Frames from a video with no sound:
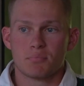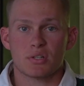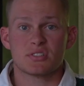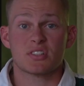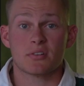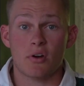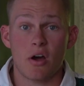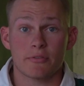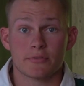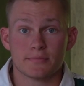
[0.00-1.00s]
plotted a
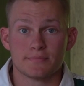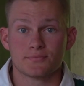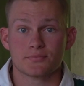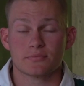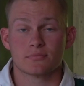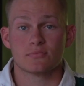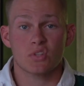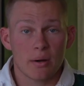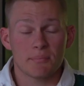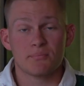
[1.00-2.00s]
graph.
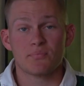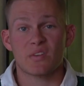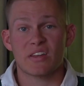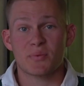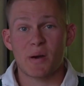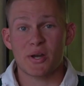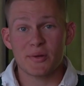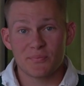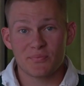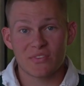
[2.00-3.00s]
Yep, that's about
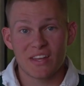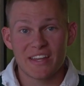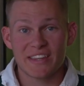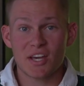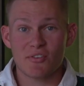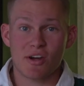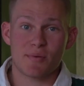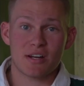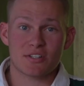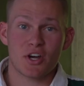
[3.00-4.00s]
it. Thank you very
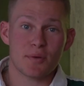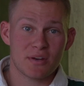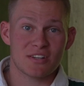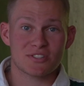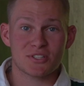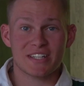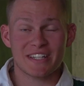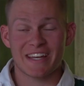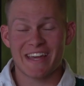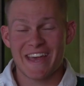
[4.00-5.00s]
much. Hope you
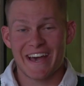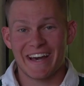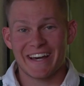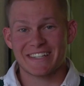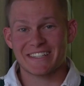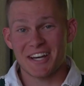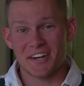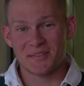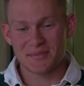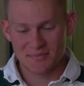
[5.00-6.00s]
understood it. And
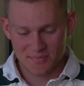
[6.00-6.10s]
yeah,